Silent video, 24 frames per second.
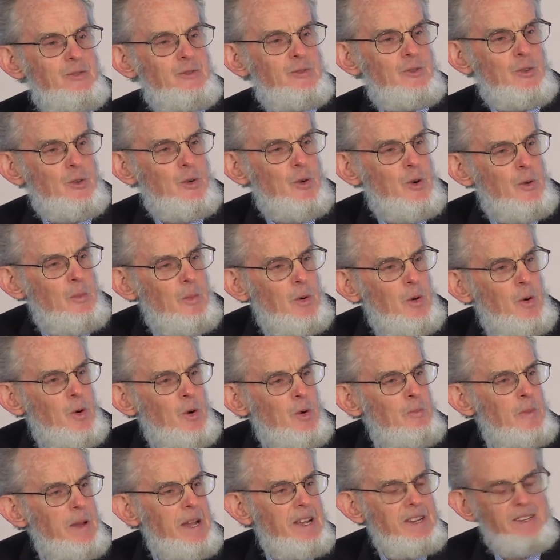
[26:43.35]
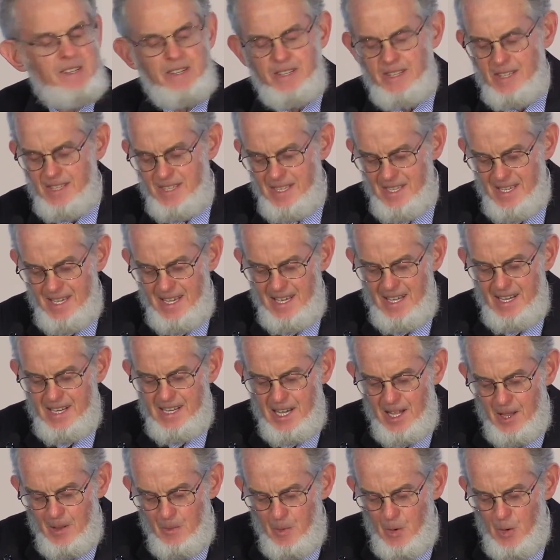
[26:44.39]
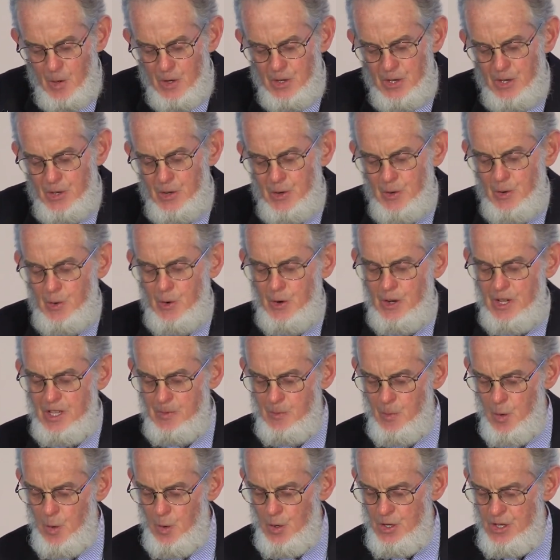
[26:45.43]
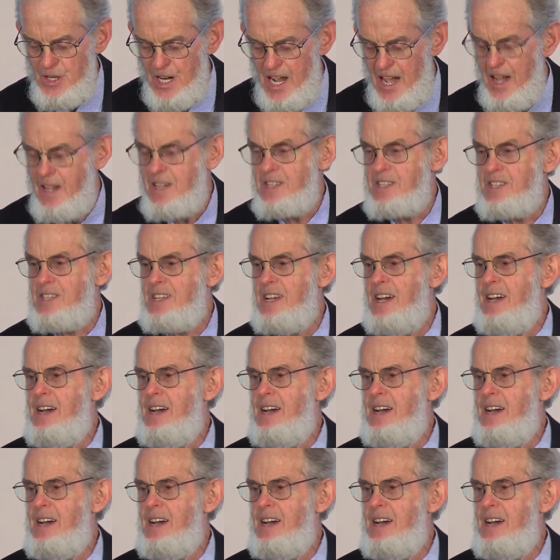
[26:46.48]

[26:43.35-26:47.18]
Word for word: Draw more pictures. Tell more stories, more jokes.